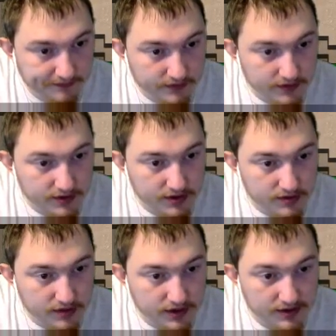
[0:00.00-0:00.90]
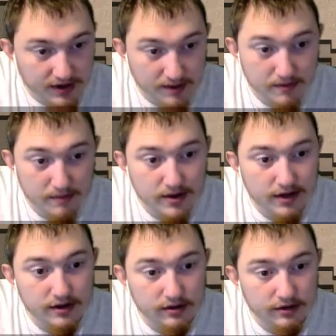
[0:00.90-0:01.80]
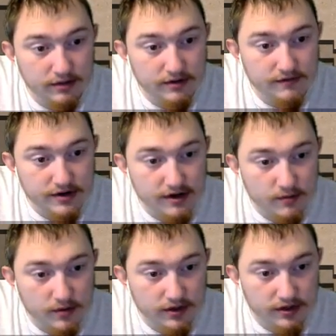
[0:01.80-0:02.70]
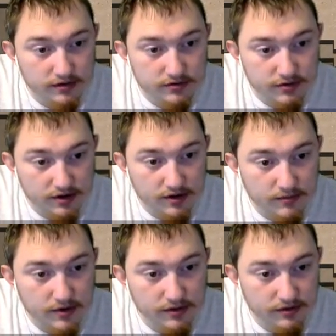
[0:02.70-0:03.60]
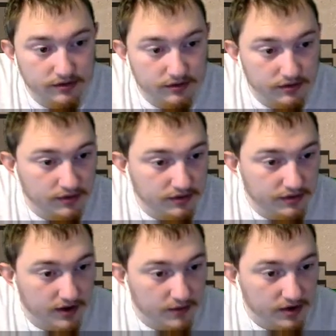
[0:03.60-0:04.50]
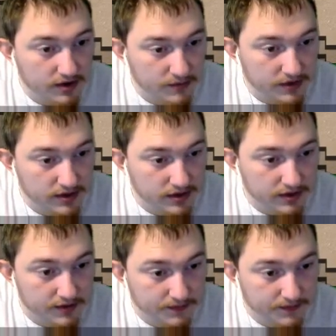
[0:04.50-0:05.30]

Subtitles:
Gonna go ahead and I'm making a little bit of a network here to start out with. That way we